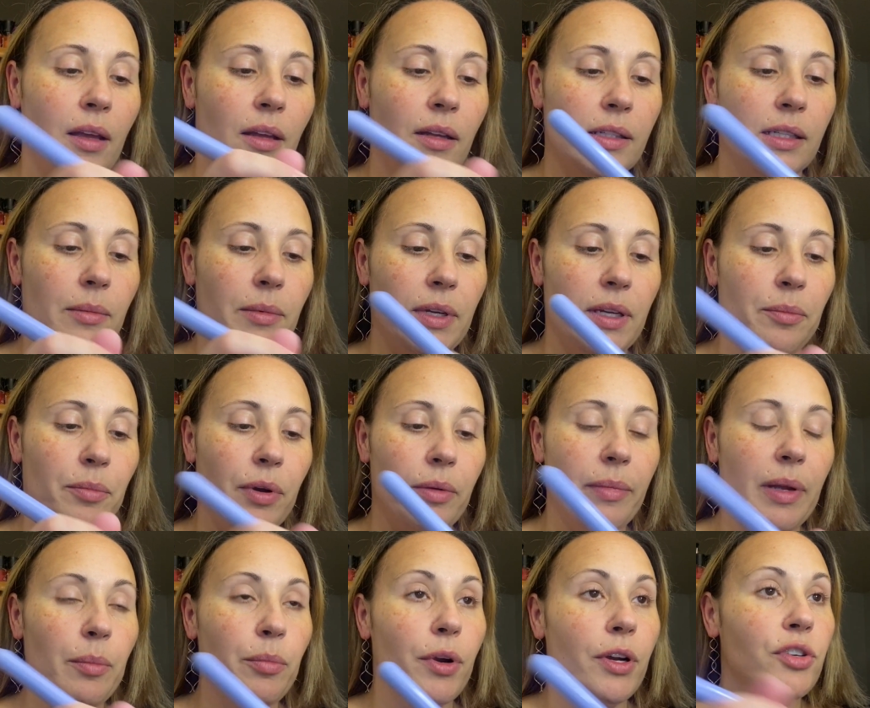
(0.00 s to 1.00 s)
So I'm going to put
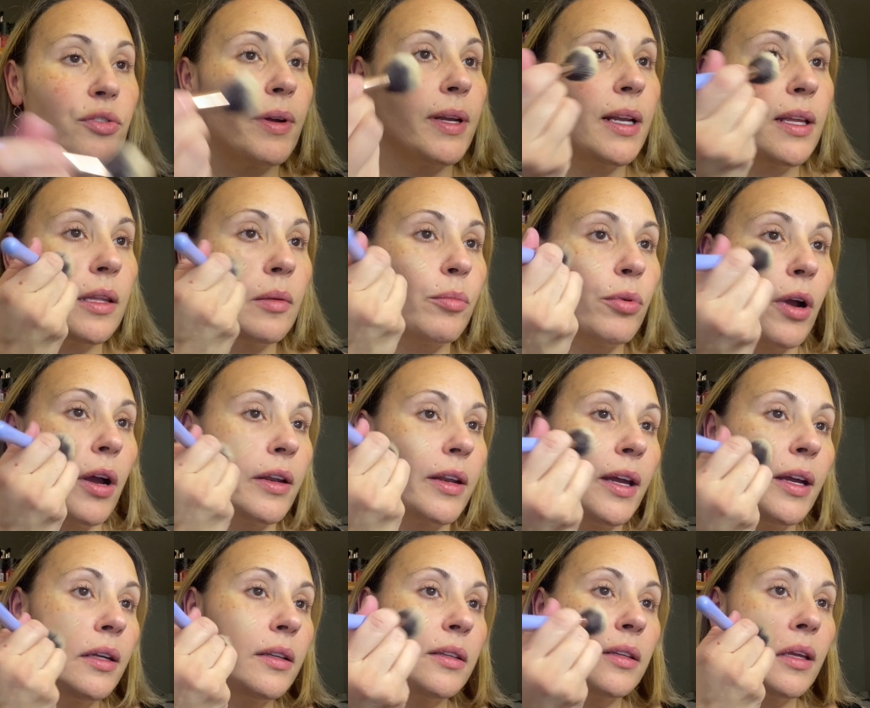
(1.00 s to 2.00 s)
my brush right in the
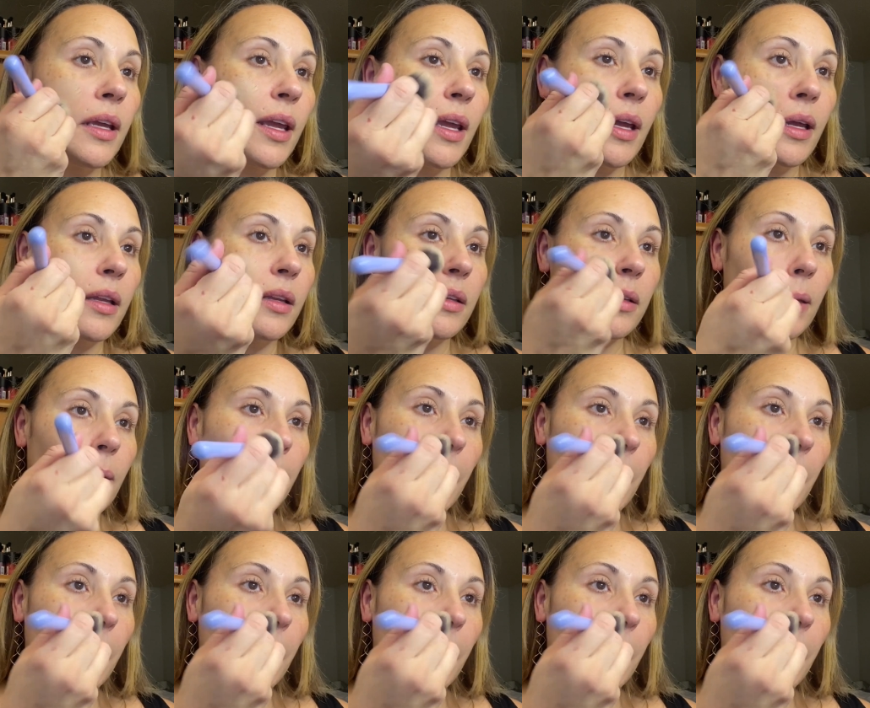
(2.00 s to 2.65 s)
product, and